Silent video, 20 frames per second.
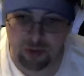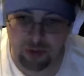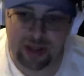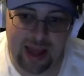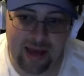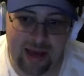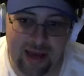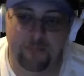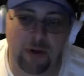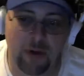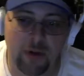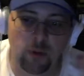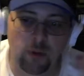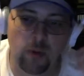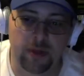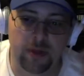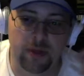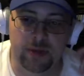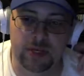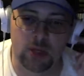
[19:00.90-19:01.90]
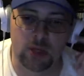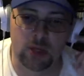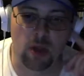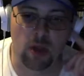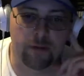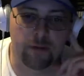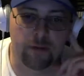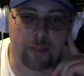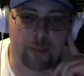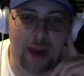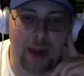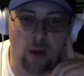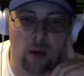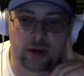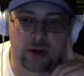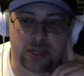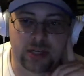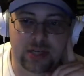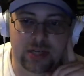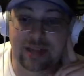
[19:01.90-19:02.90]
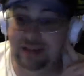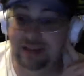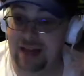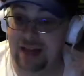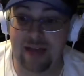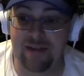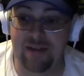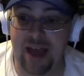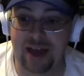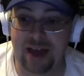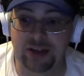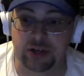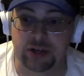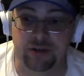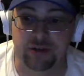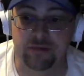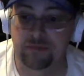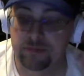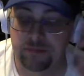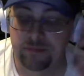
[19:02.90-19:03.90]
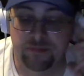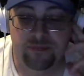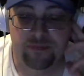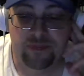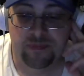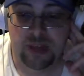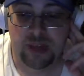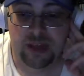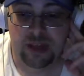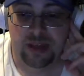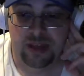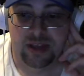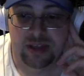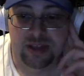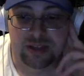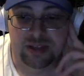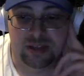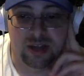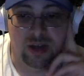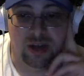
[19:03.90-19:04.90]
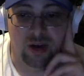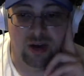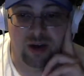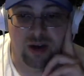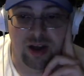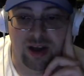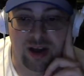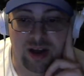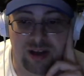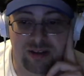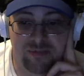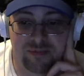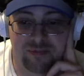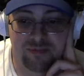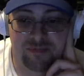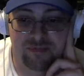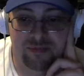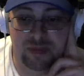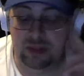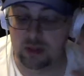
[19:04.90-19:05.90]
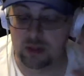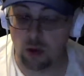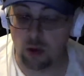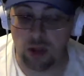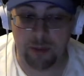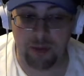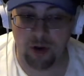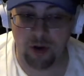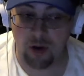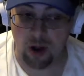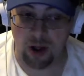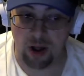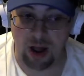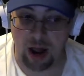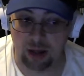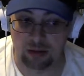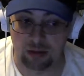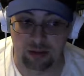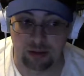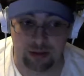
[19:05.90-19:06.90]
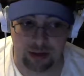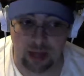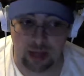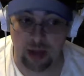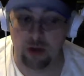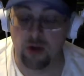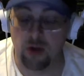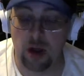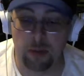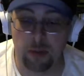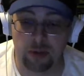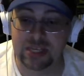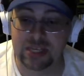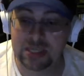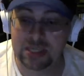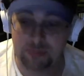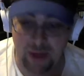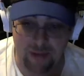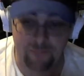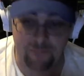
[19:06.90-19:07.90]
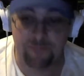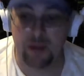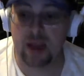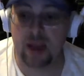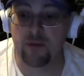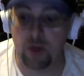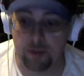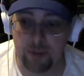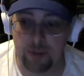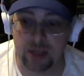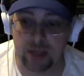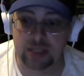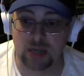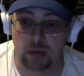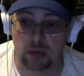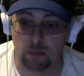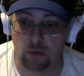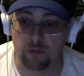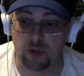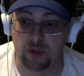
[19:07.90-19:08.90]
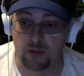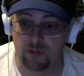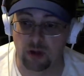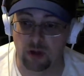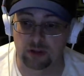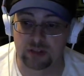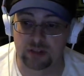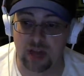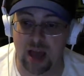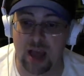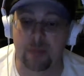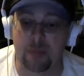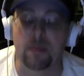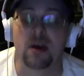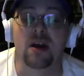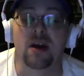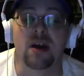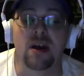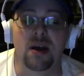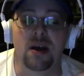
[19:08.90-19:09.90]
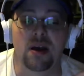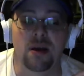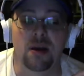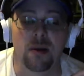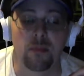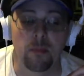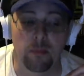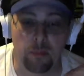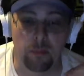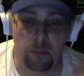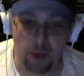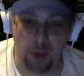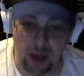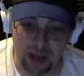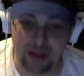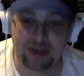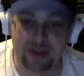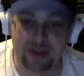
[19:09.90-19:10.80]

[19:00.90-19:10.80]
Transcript: have fun with showing off the powers in live action. So don't get me wrong, Incredibles is my favorite Pixar movie of all time, but